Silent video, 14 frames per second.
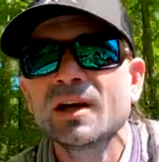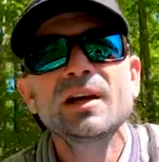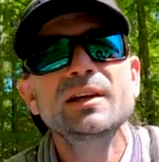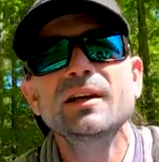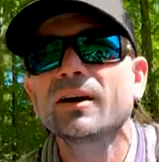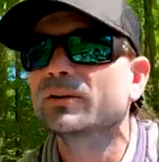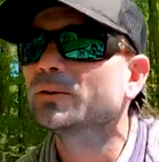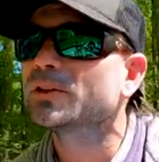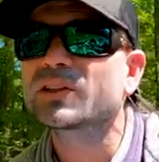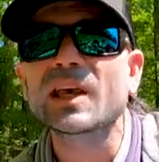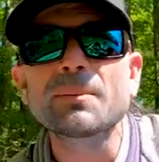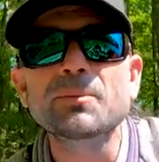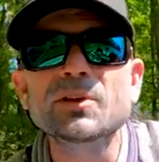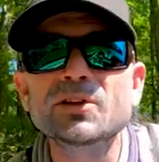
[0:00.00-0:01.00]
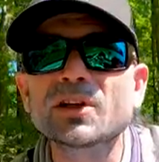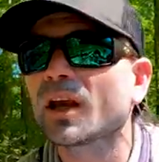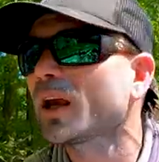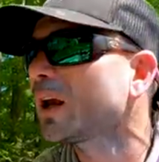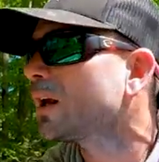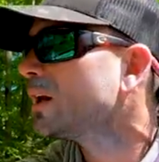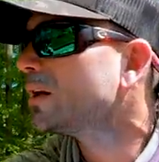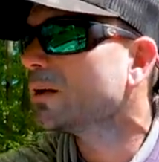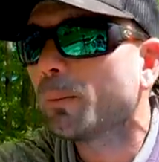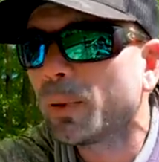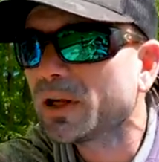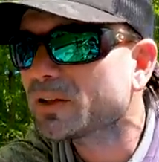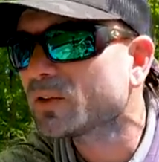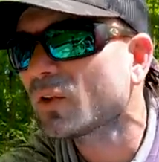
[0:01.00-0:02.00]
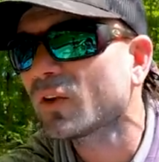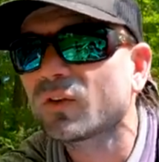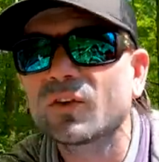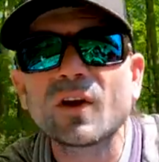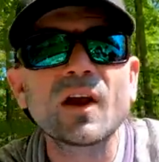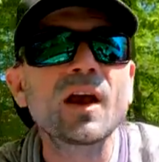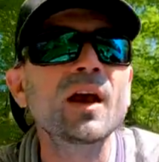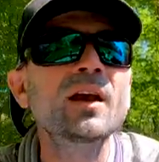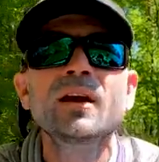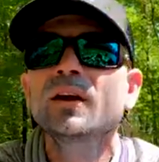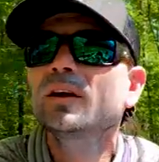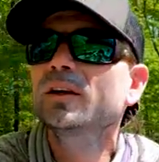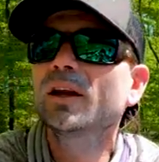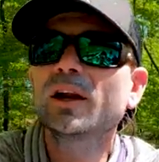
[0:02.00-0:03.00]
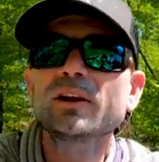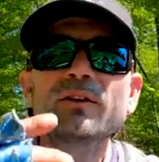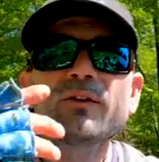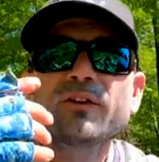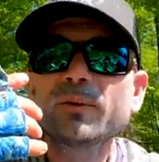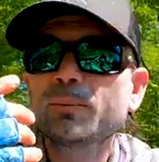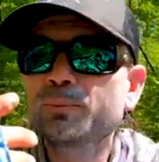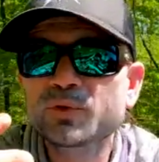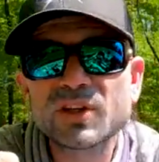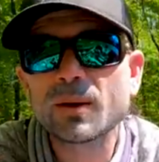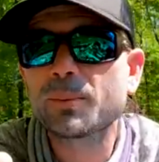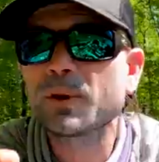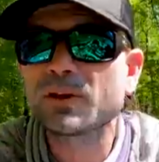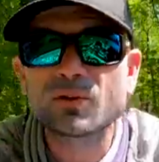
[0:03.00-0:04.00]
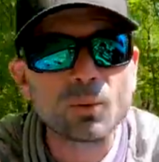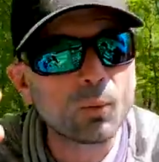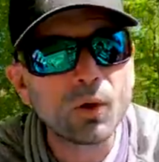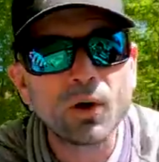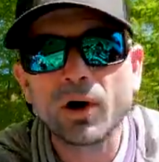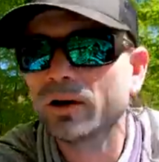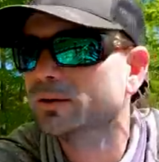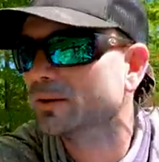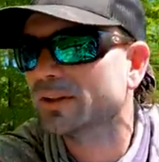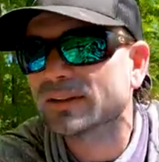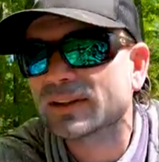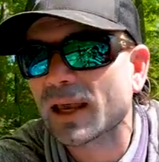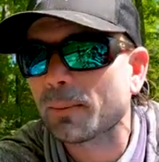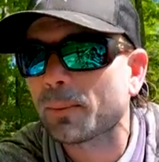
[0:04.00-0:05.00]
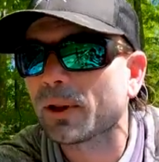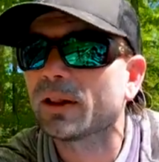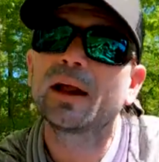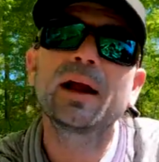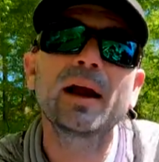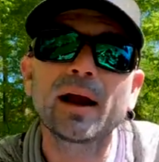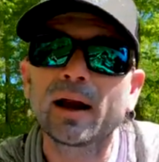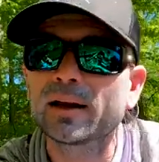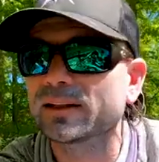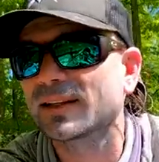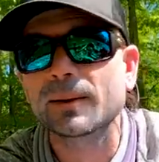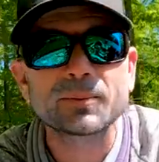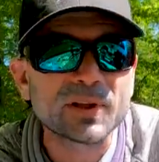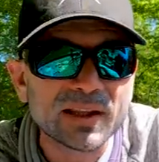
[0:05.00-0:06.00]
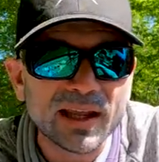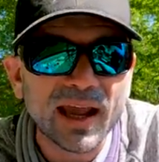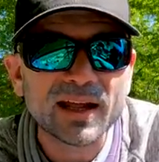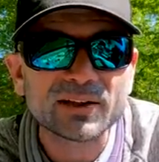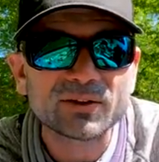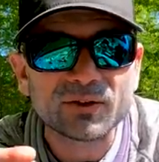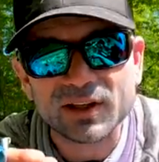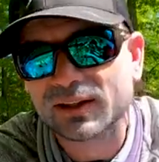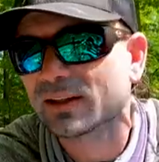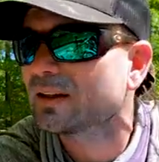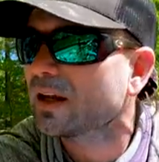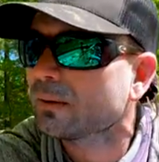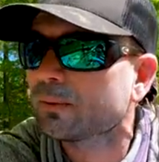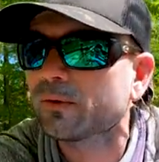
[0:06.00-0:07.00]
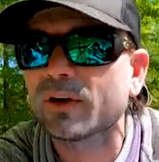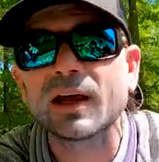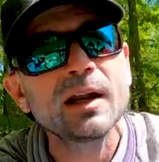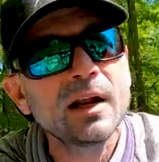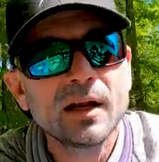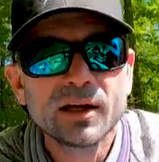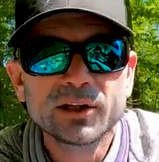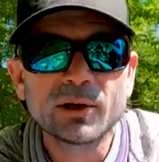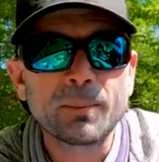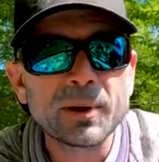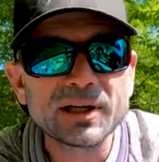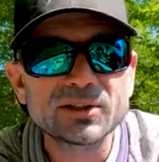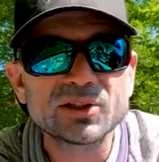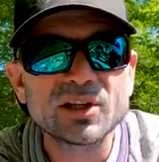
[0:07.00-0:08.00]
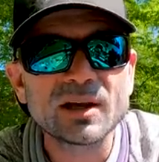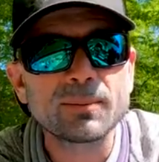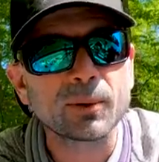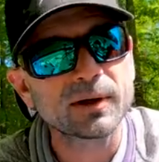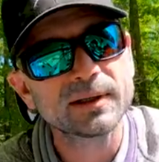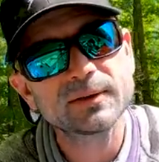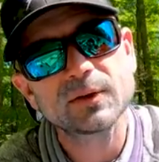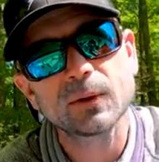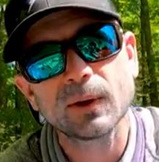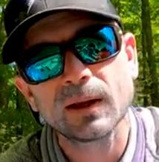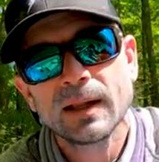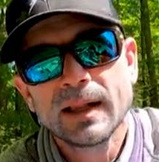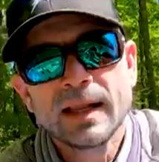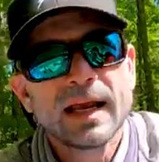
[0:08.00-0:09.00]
You know, you skip the jig, you pitch this jig, you know, you see a piece of wood, you skip in there, you skip to the edge of it, the tip of it, you pitch deeper into it.